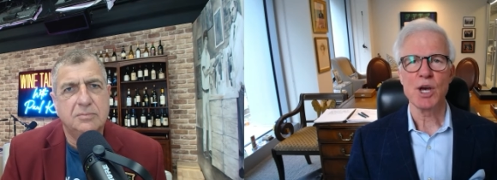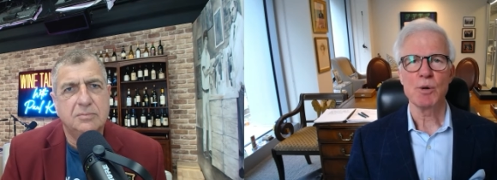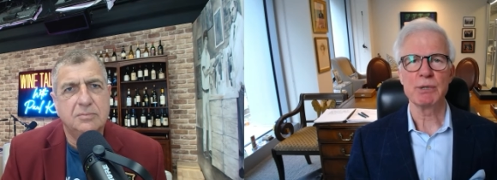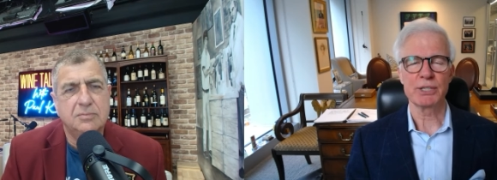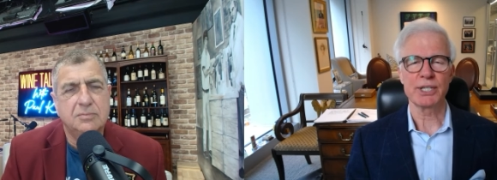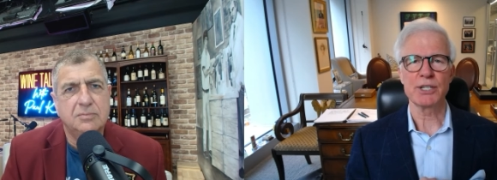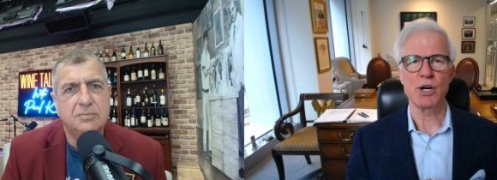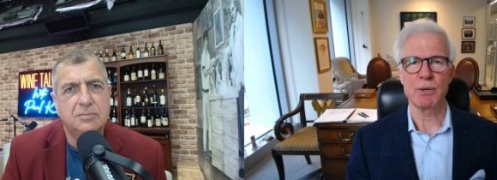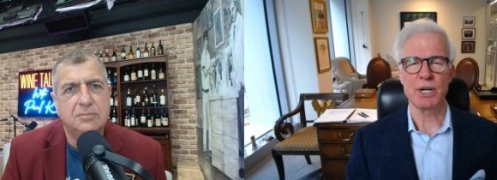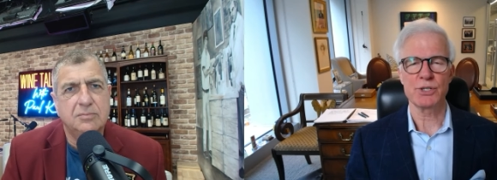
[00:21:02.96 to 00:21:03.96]
Speaker 1: but they
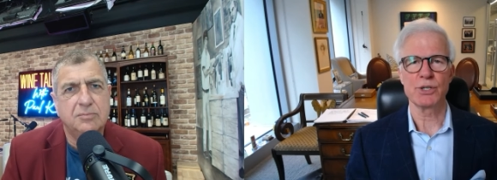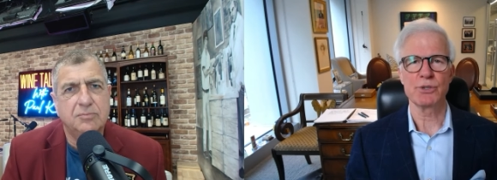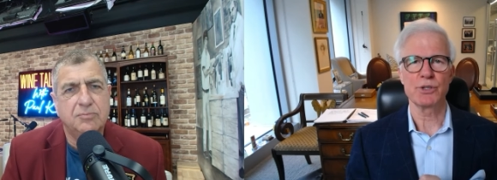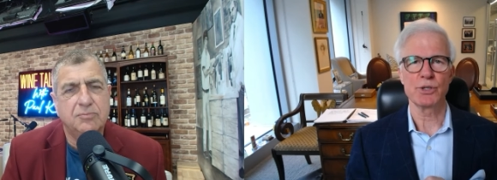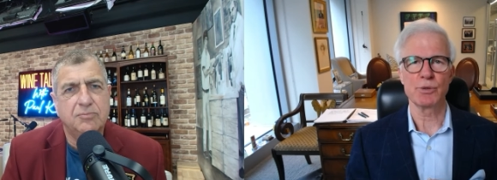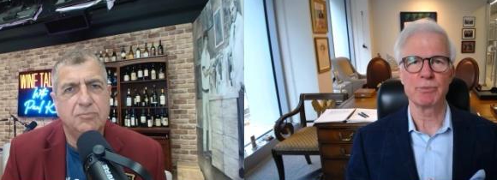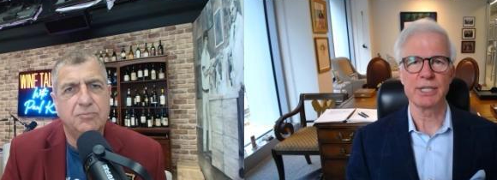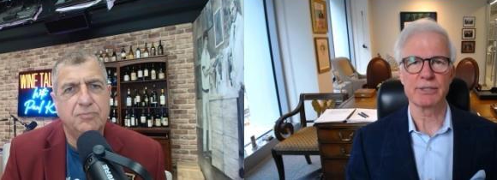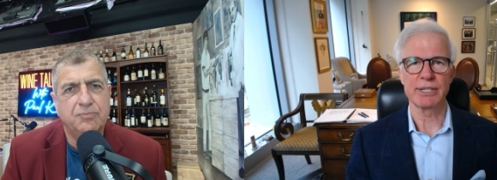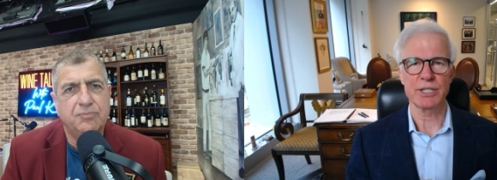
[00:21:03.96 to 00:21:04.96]
don't want you to be
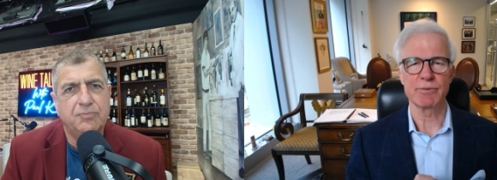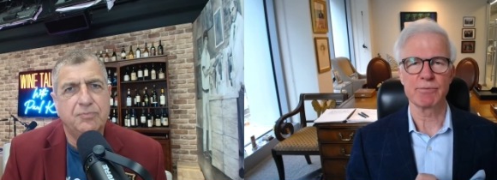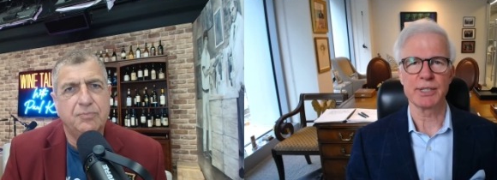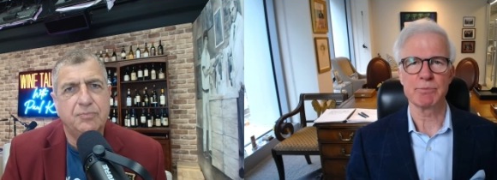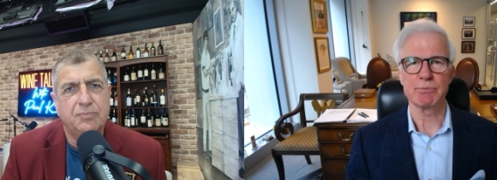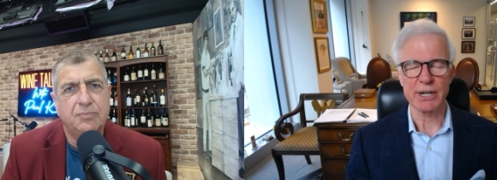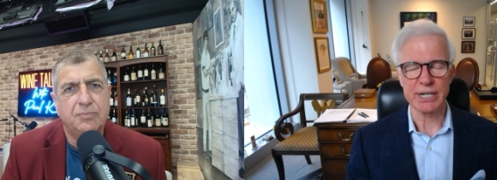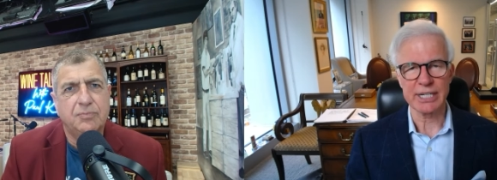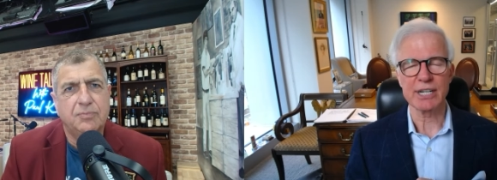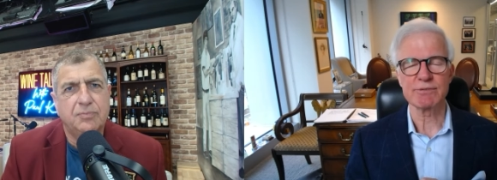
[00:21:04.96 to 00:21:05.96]
aggressively
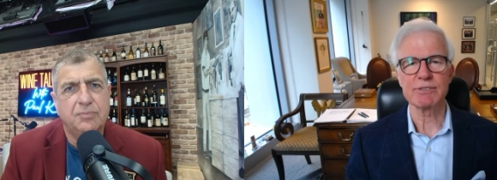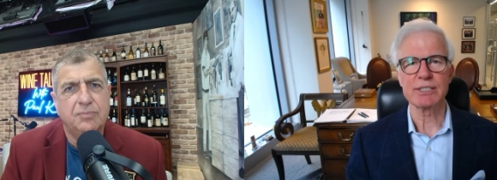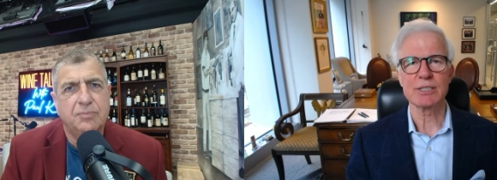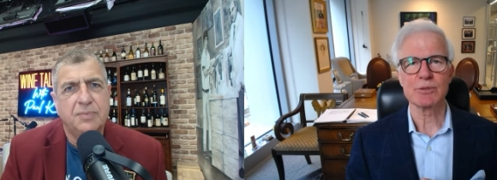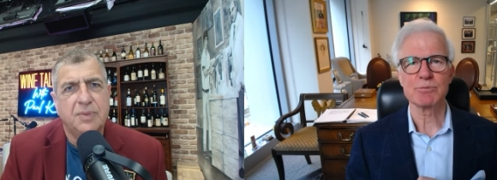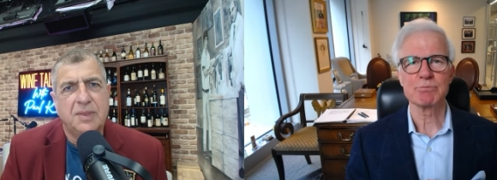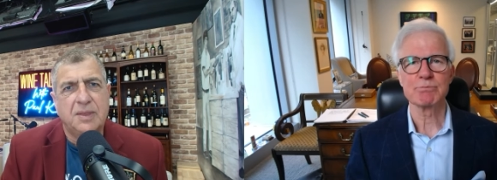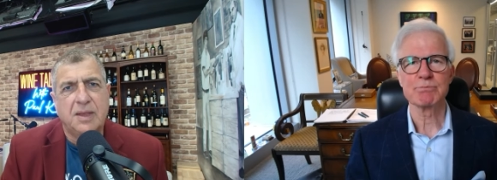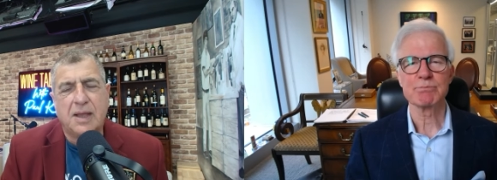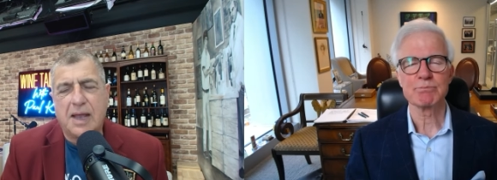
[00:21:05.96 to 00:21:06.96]
marketing off of it.
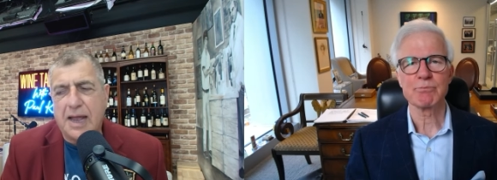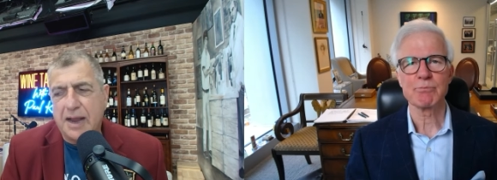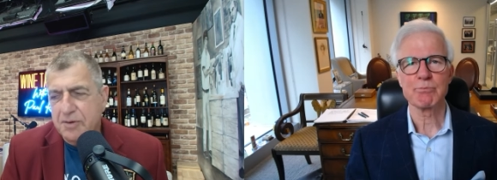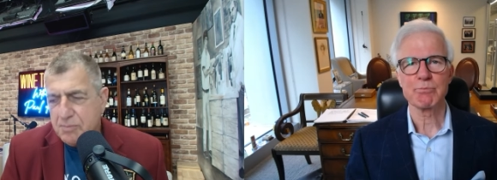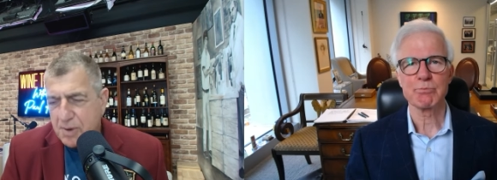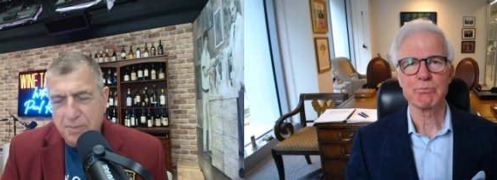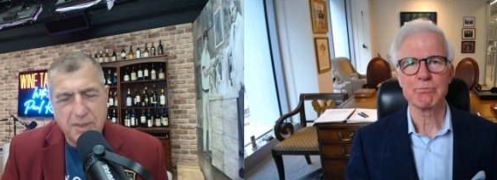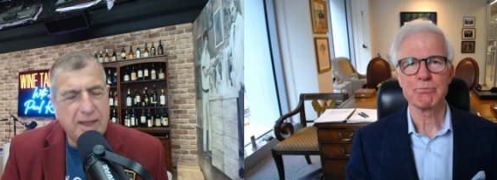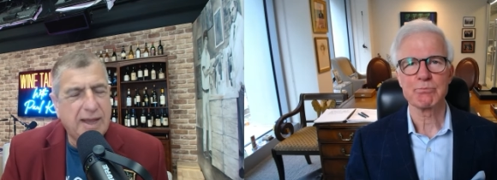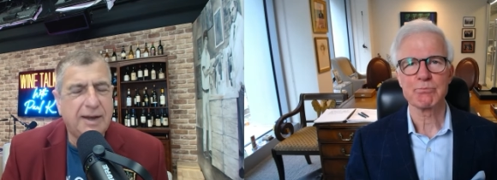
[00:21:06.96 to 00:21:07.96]
Speaker 2: I remember
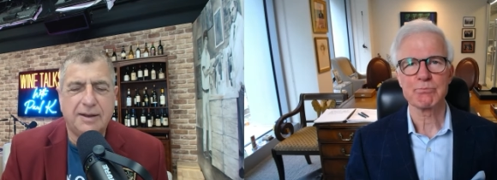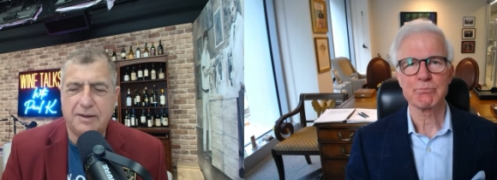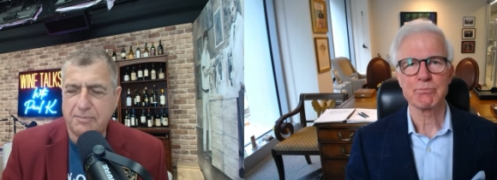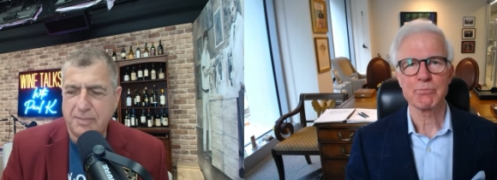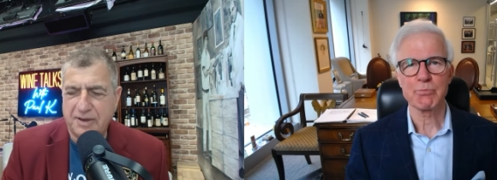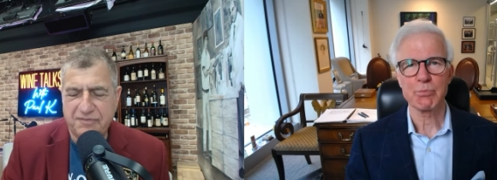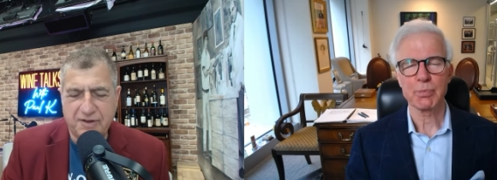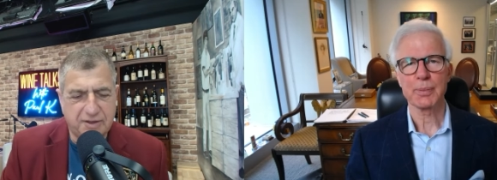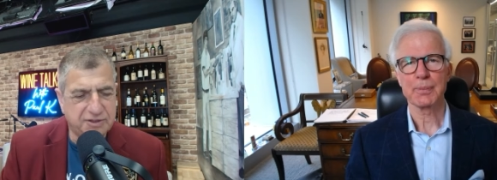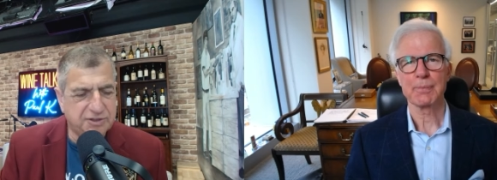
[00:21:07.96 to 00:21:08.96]
that. I, my
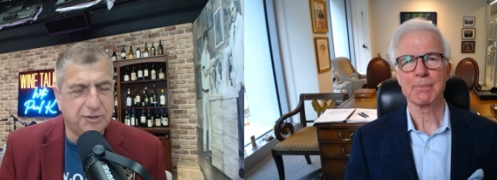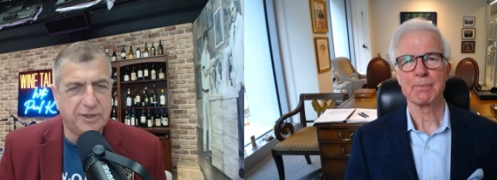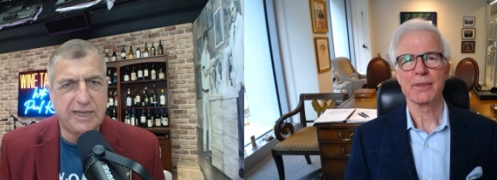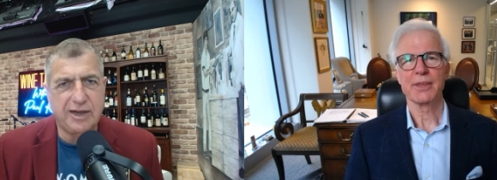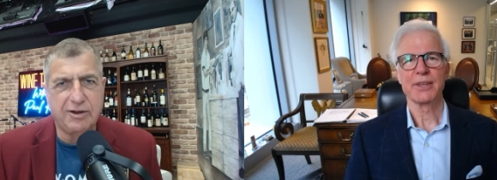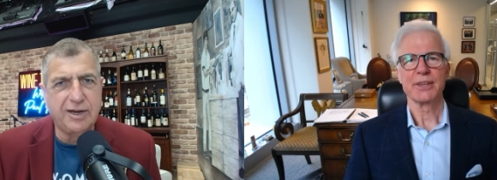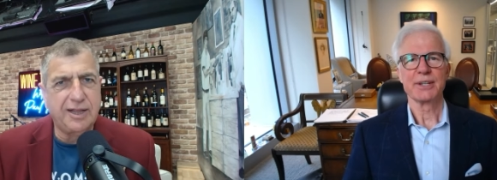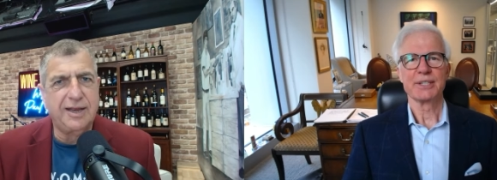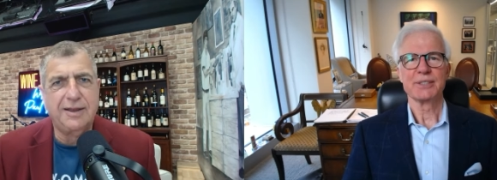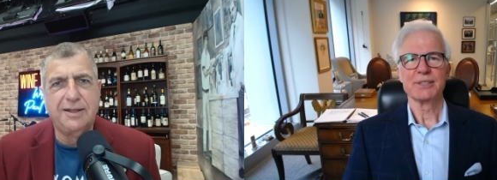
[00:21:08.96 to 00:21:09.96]
father's store carried
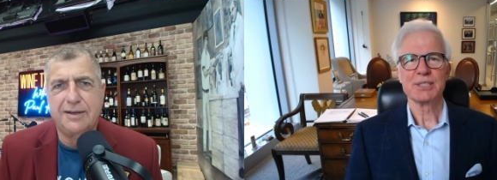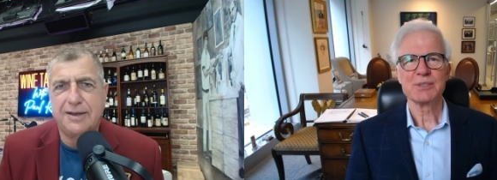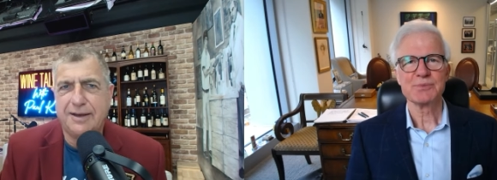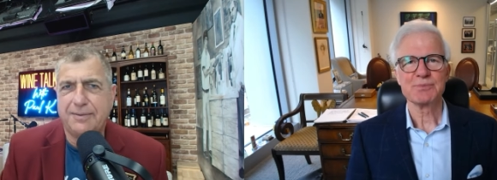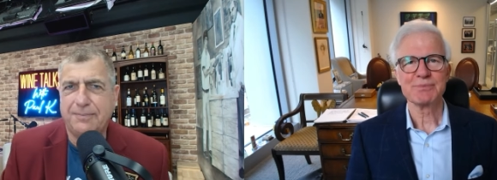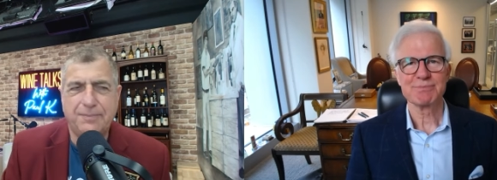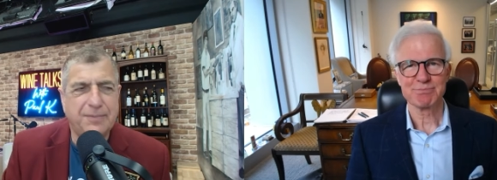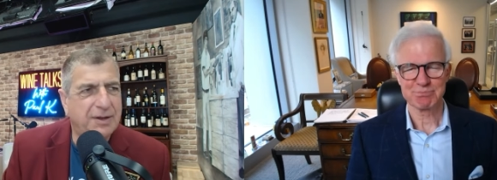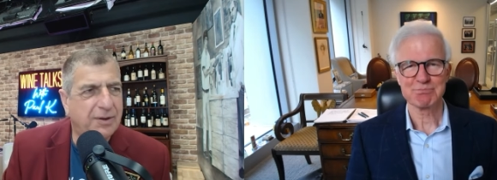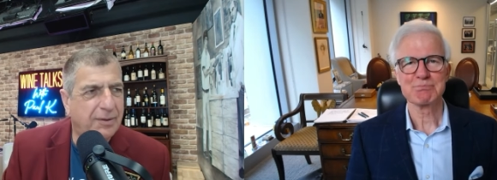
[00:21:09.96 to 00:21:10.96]
it. Um,
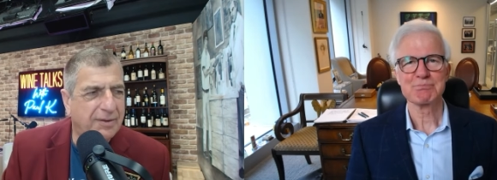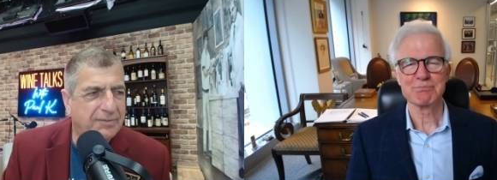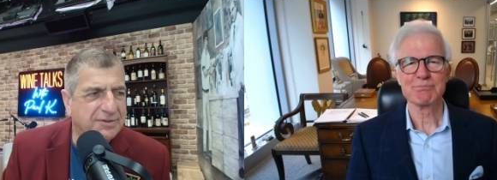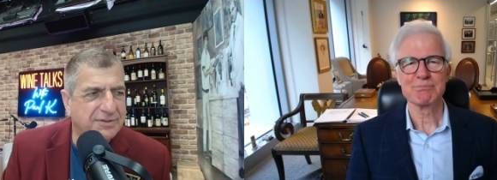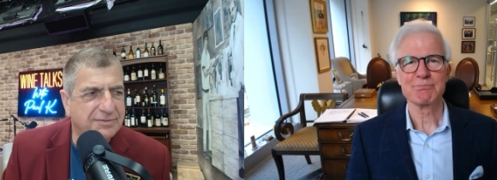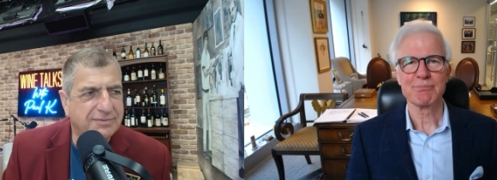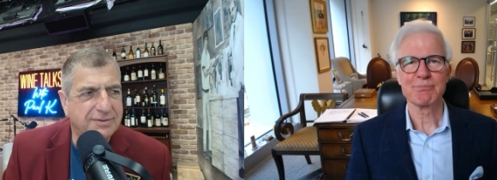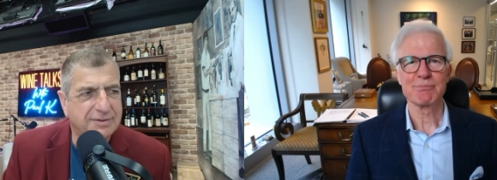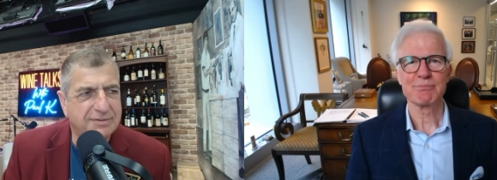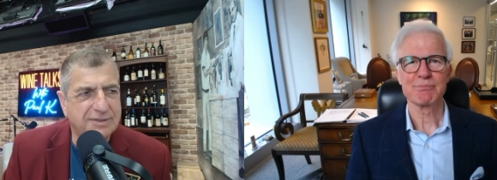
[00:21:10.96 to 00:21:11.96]
you know, I was
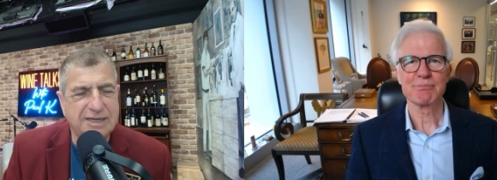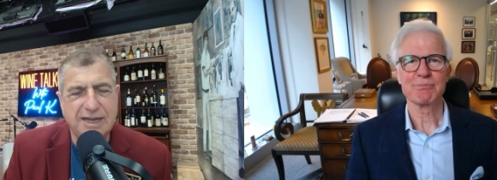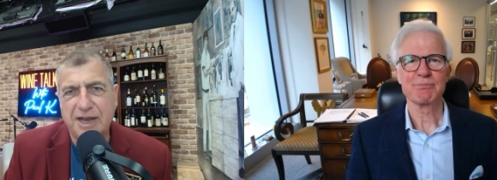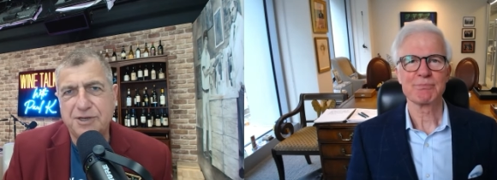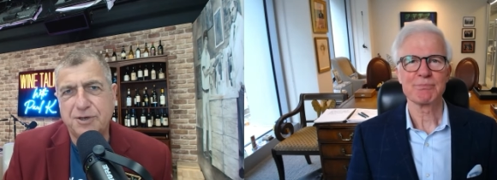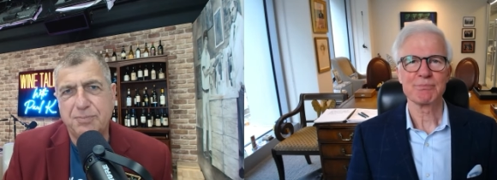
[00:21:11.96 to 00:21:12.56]
a teenager,